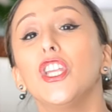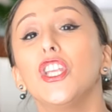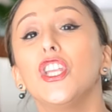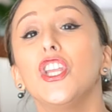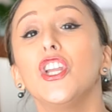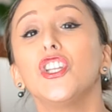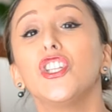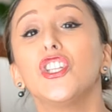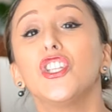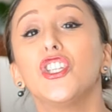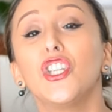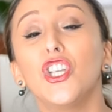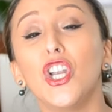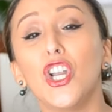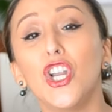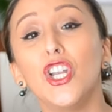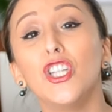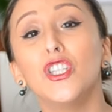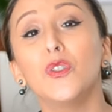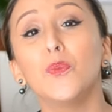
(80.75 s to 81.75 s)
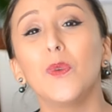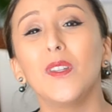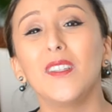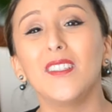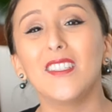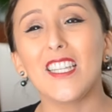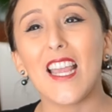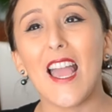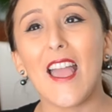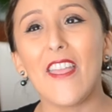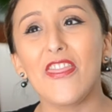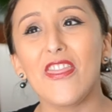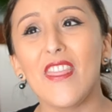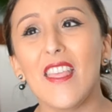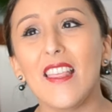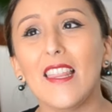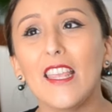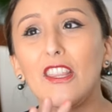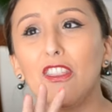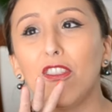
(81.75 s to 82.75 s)
Your shirts, which at
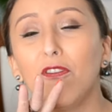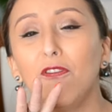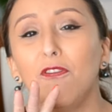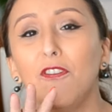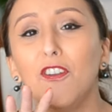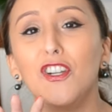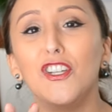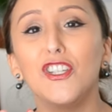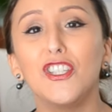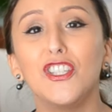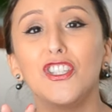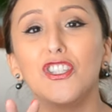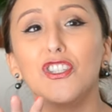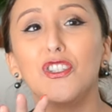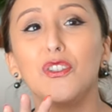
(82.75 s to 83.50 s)
like the first